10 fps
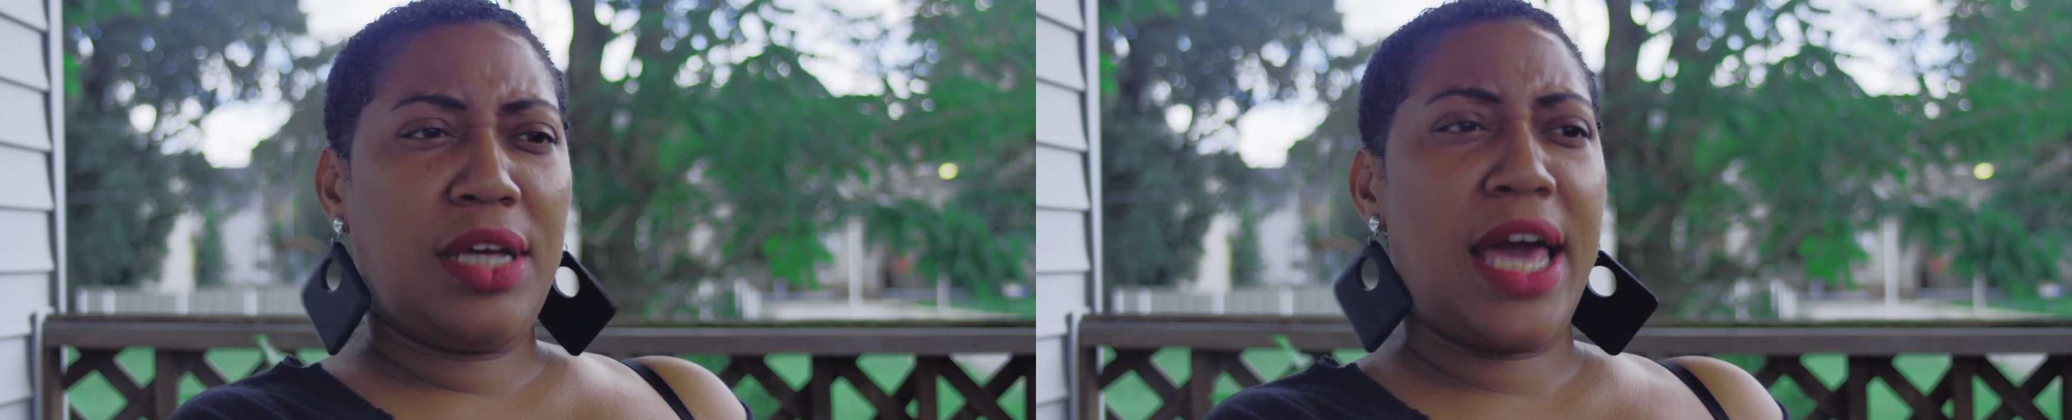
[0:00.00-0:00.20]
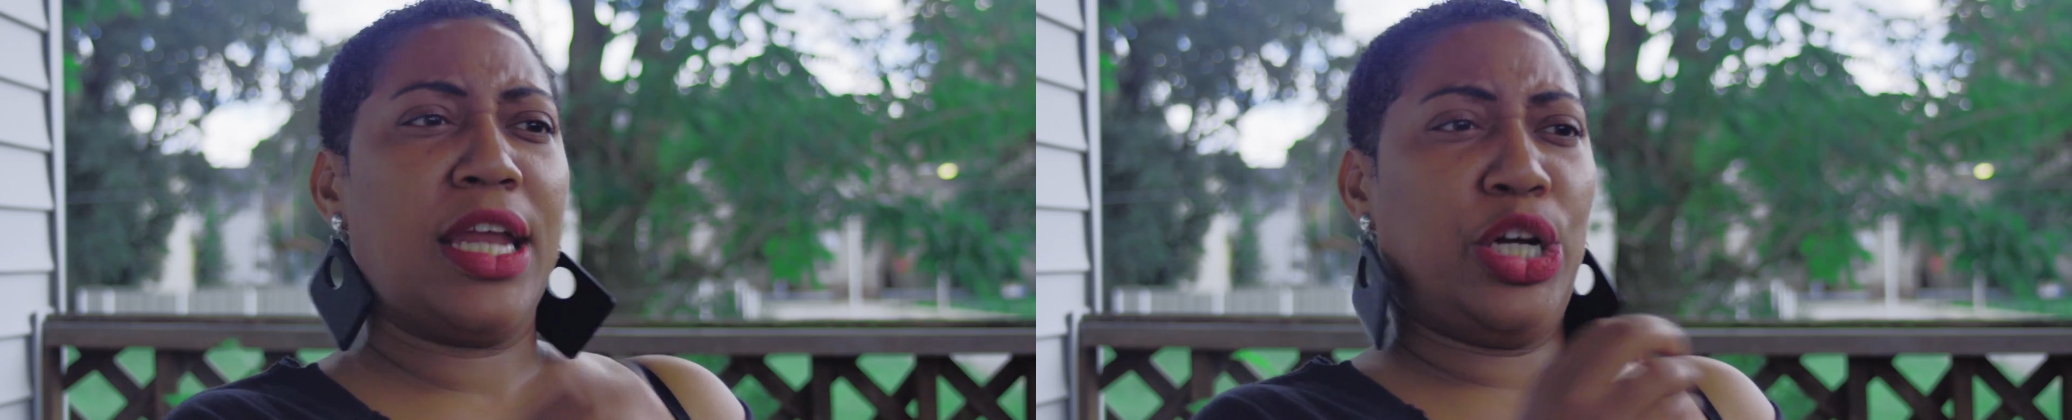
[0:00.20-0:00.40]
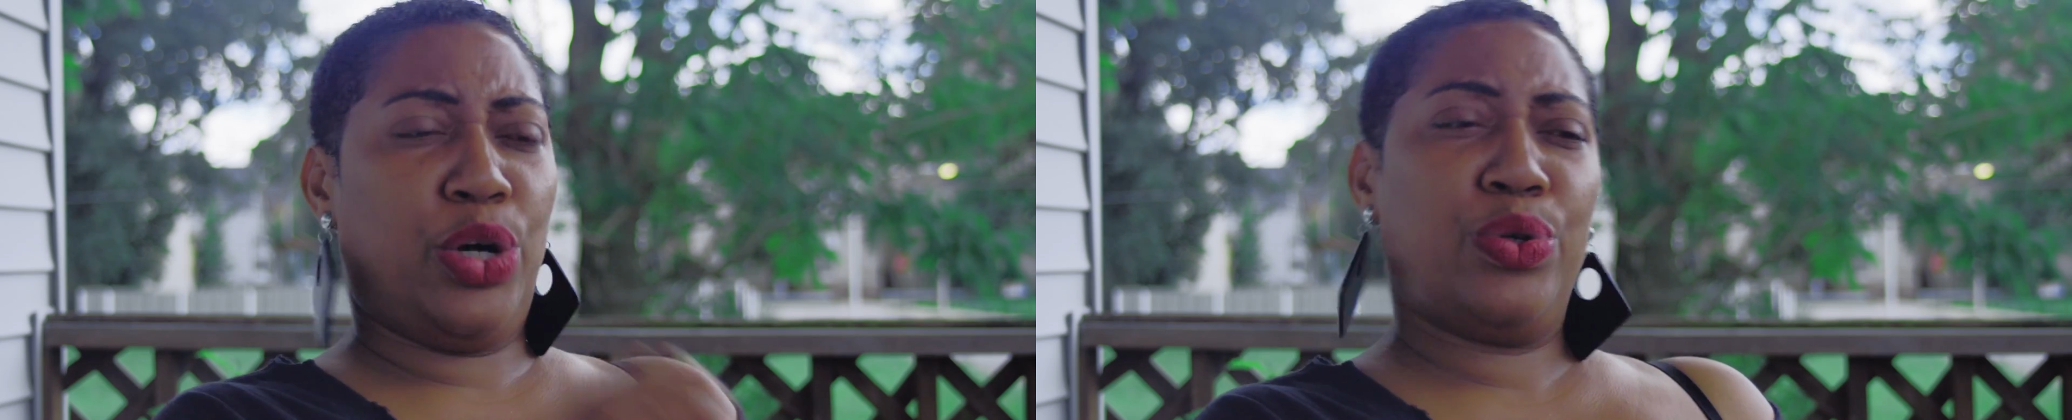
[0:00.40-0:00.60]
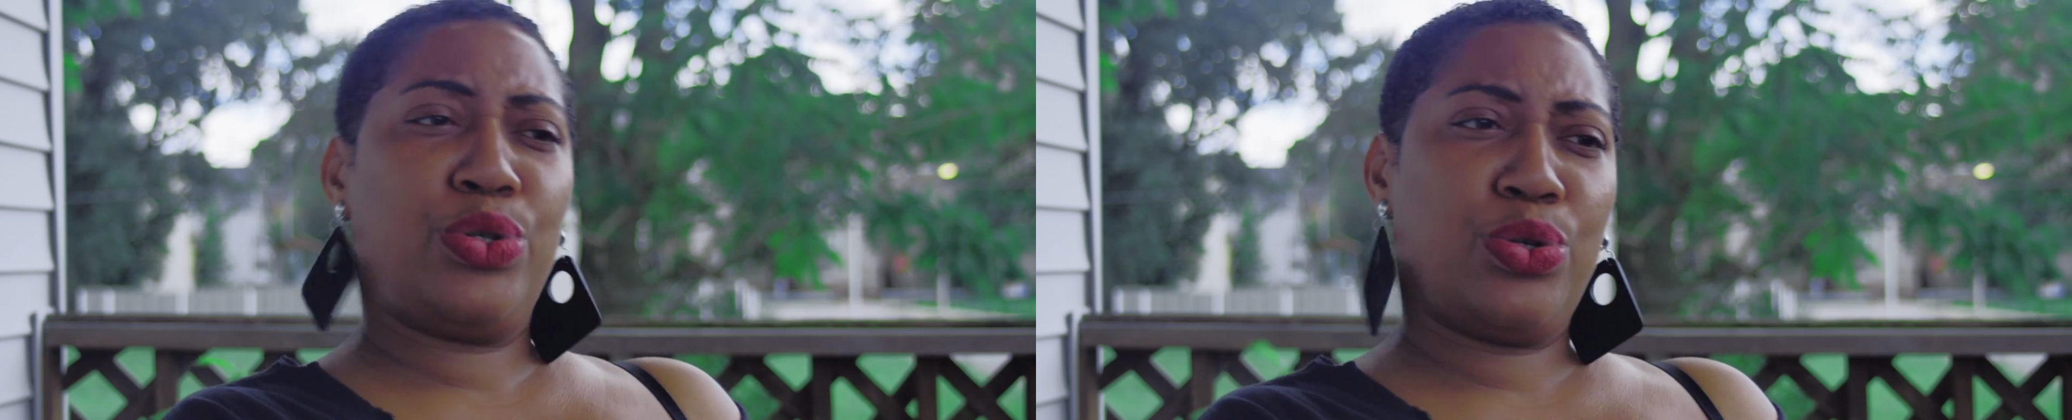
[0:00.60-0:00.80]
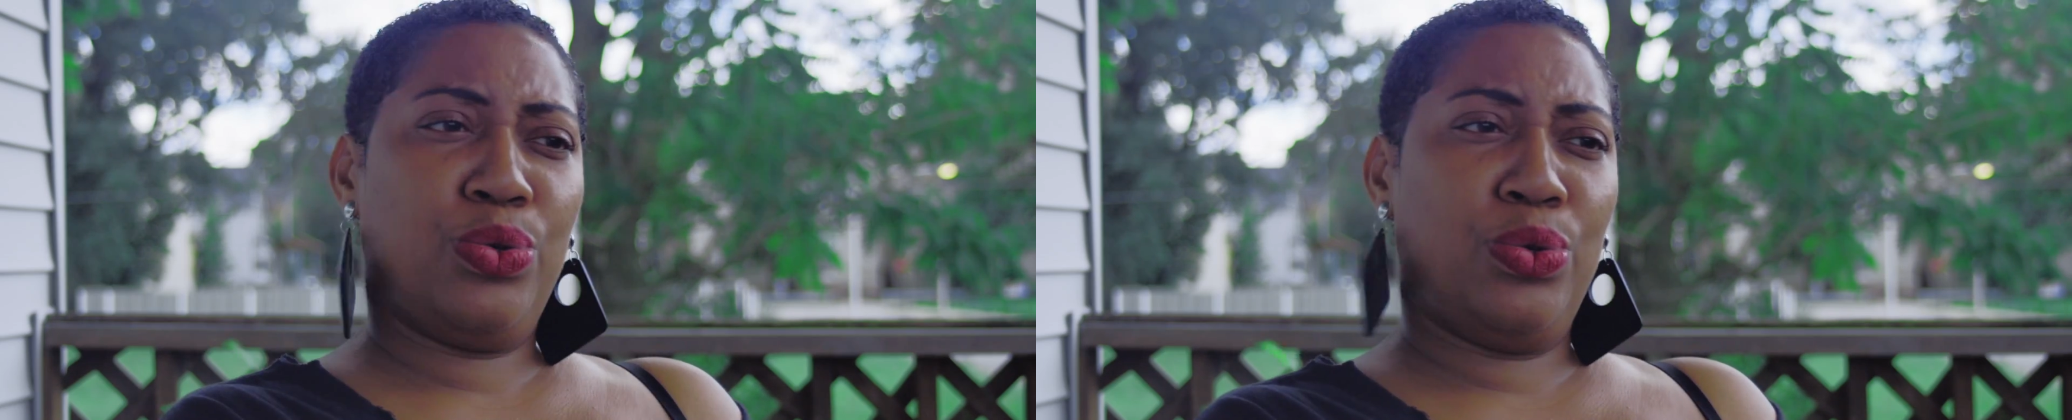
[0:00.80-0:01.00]
kind of go to
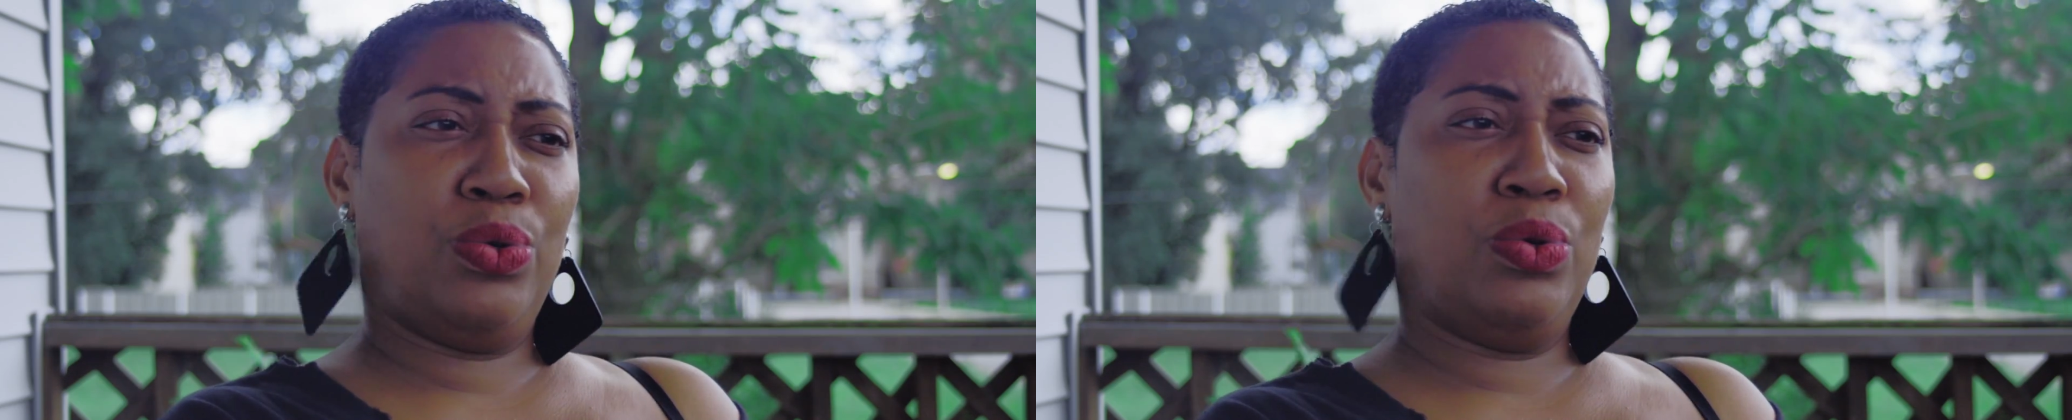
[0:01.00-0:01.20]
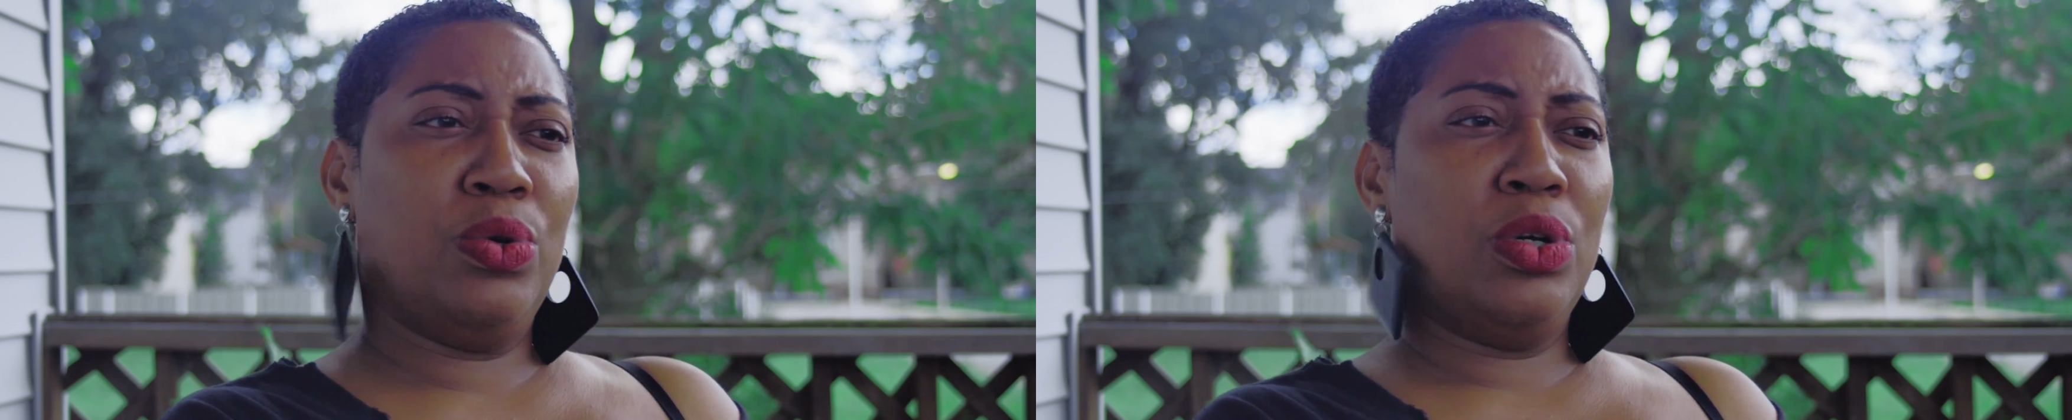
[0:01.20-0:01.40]
school,